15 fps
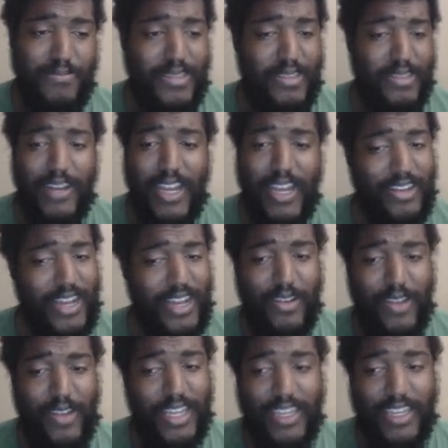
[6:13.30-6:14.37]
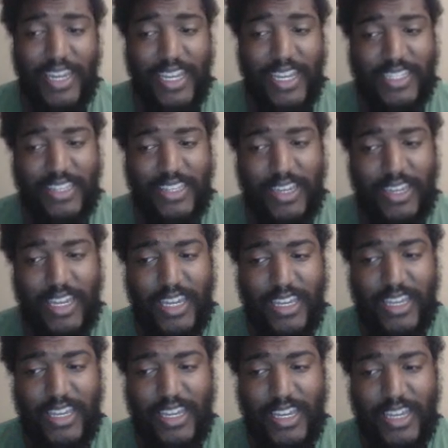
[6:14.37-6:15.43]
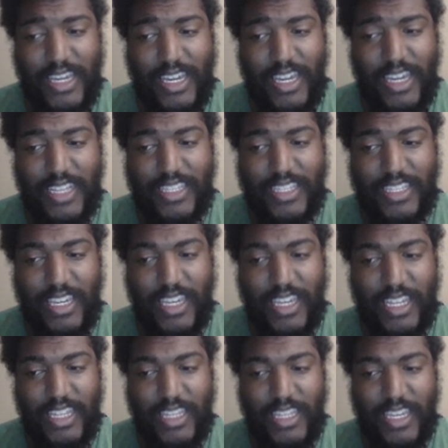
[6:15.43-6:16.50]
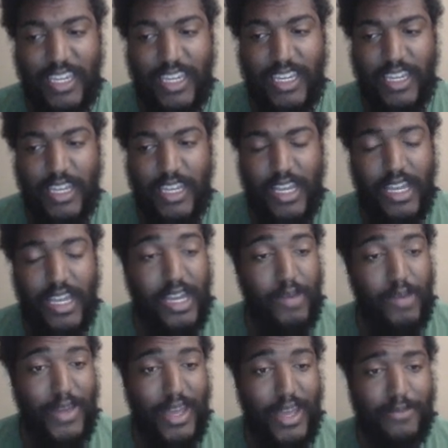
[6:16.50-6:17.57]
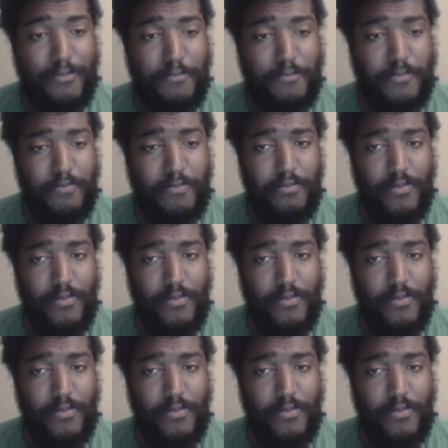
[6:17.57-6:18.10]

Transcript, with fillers: So I, I, I can't tell you. I can't tell you anything about,